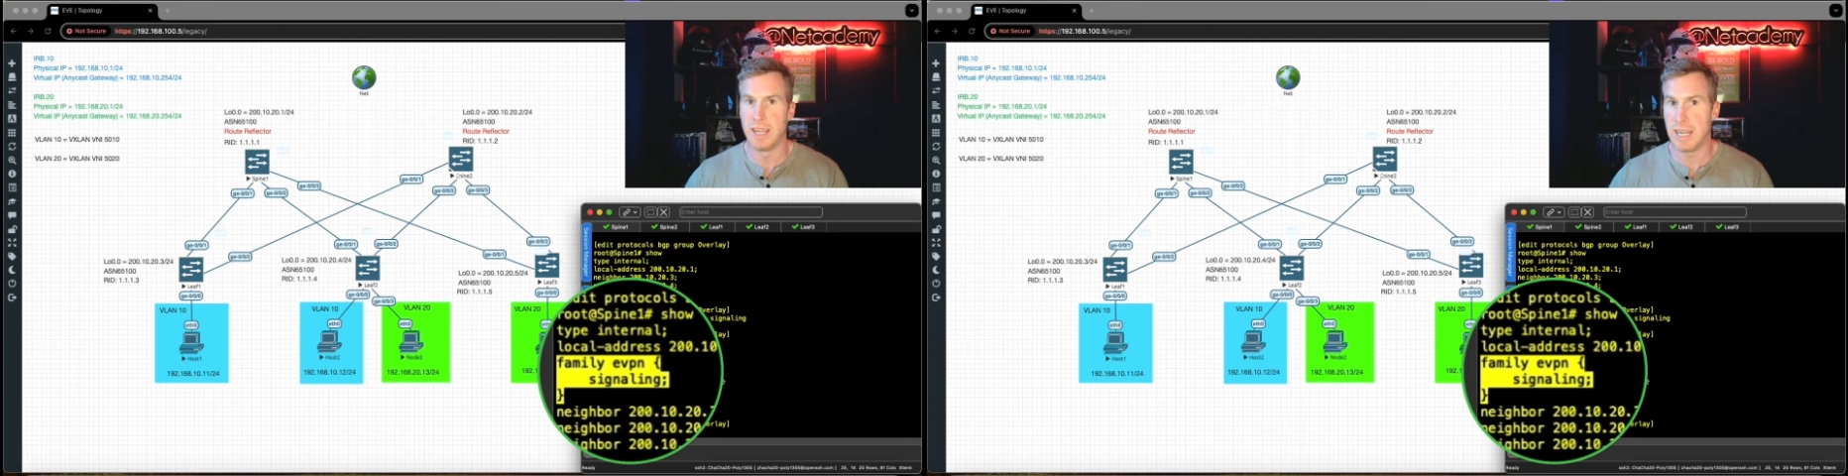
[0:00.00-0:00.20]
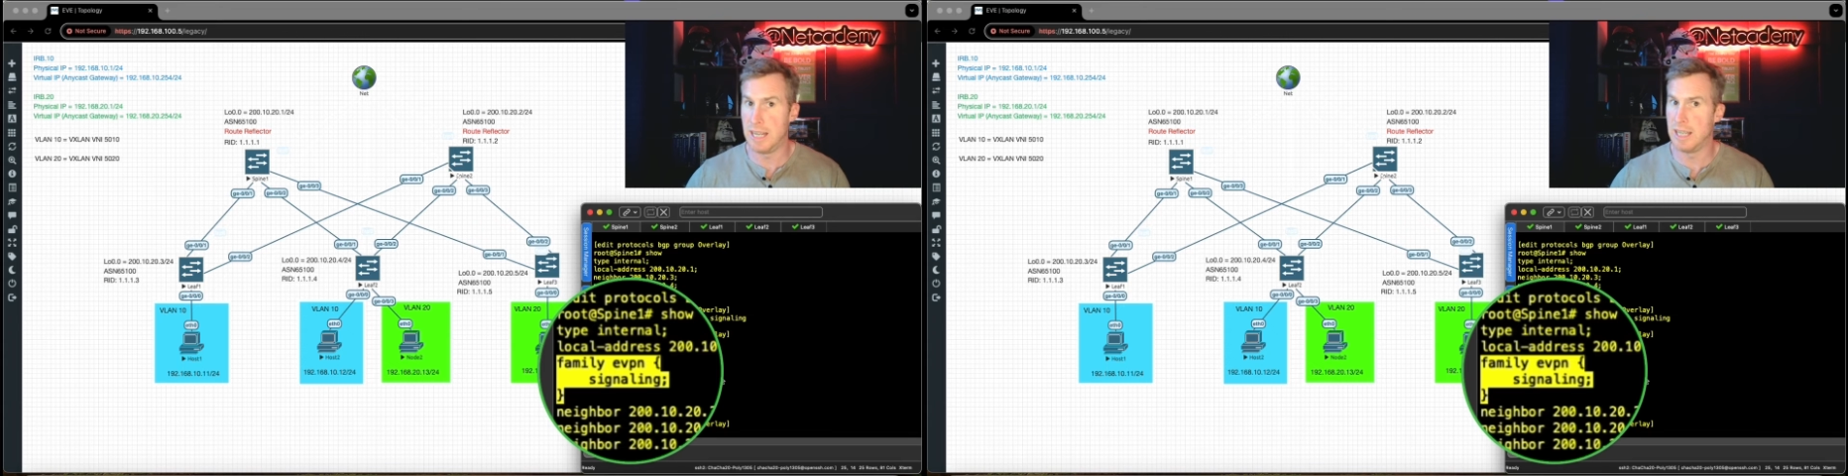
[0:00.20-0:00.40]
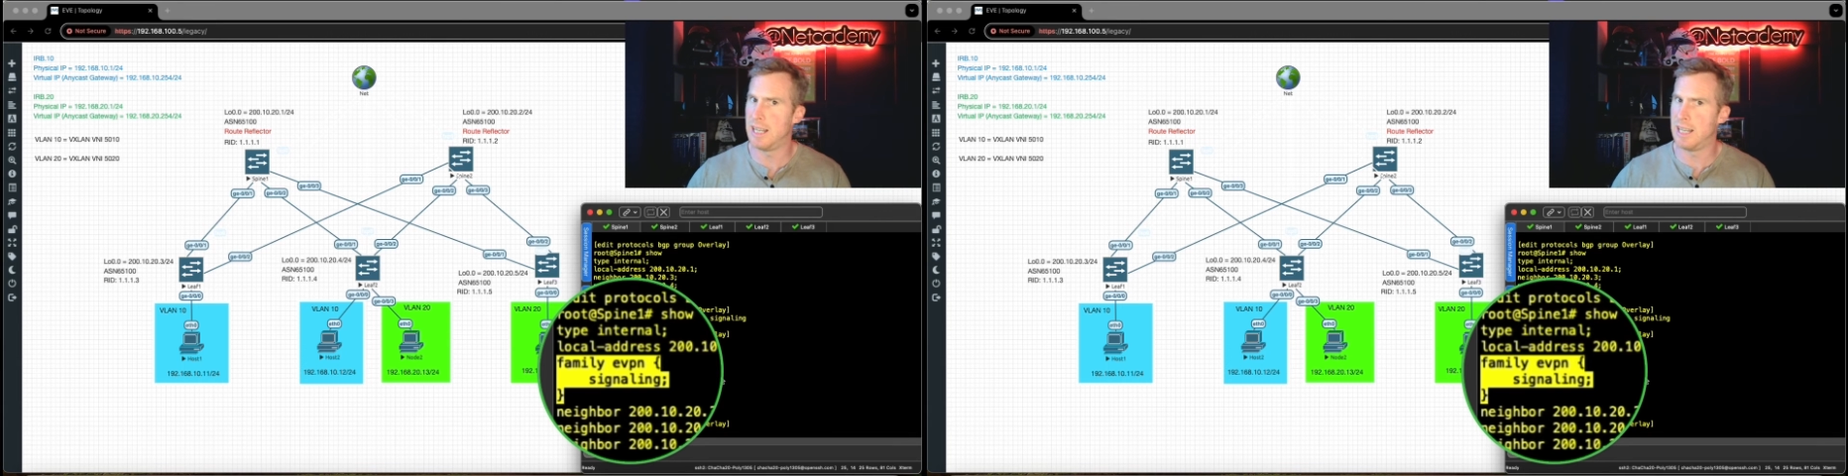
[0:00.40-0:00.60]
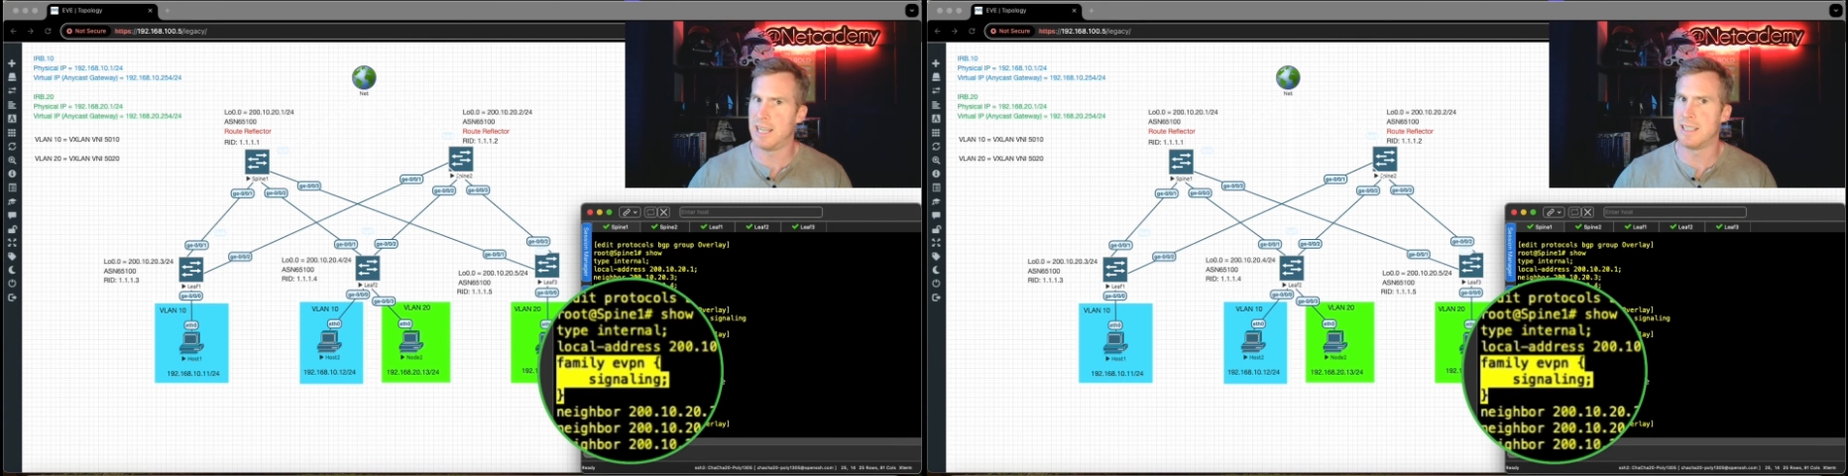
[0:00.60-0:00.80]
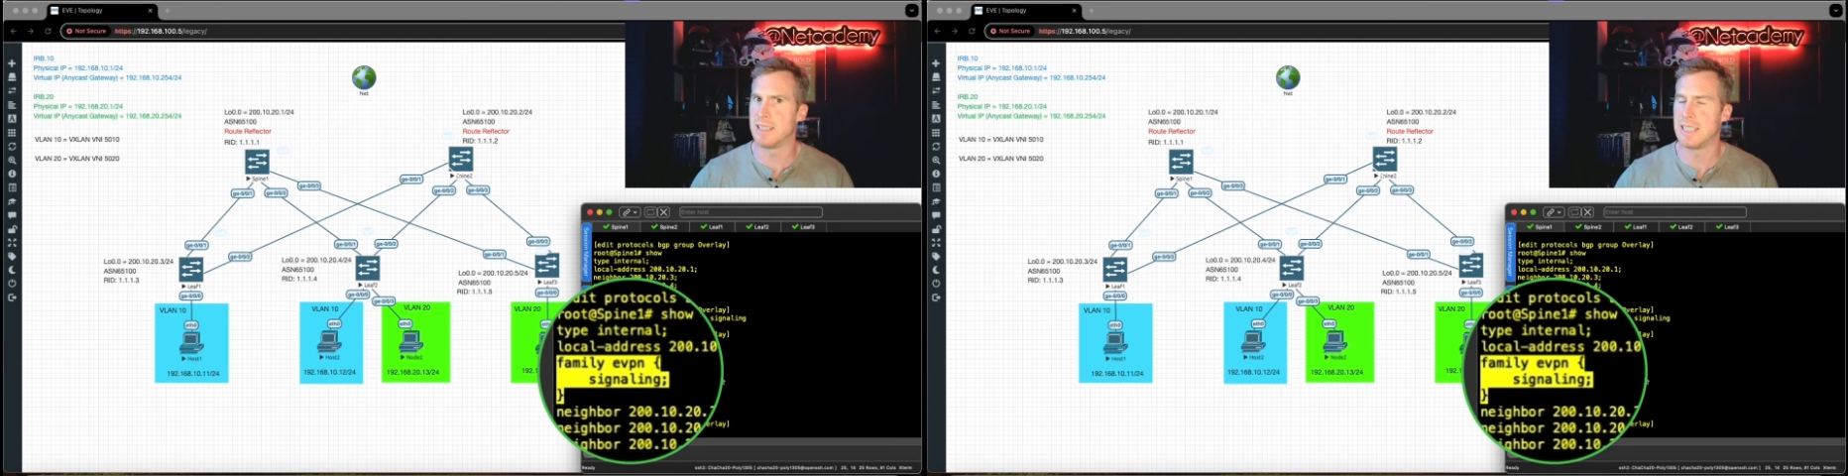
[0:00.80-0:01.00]
in a
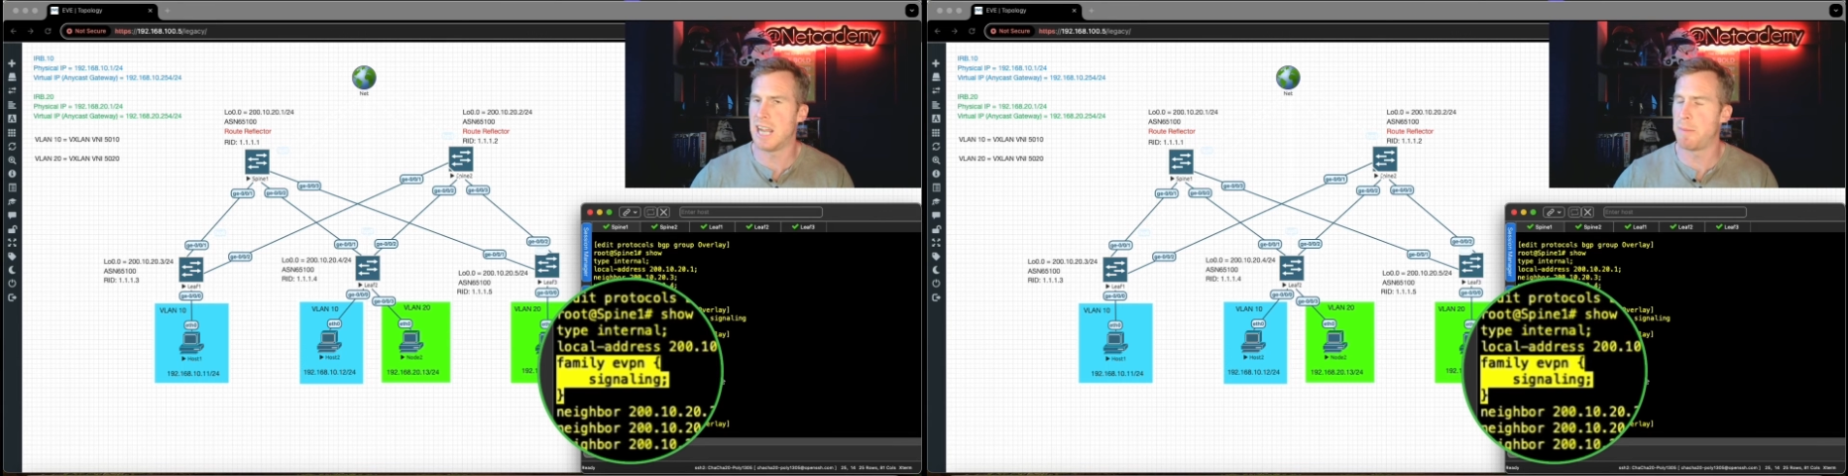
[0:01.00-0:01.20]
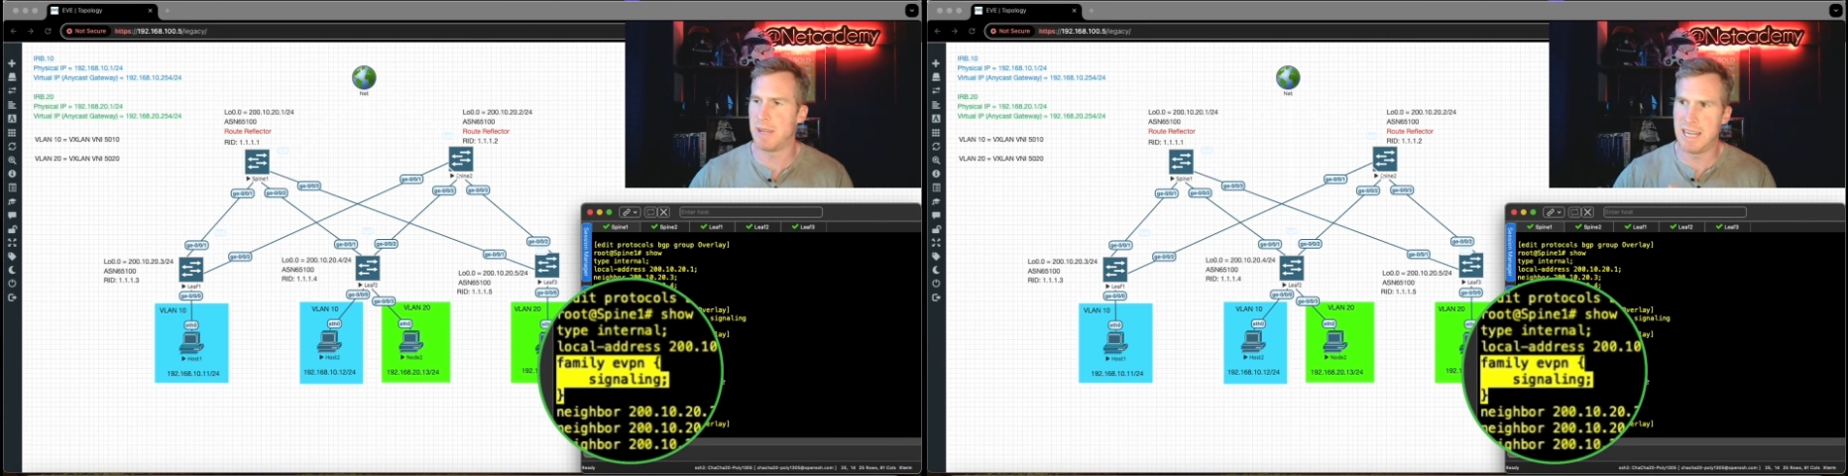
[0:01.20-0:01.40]
later step,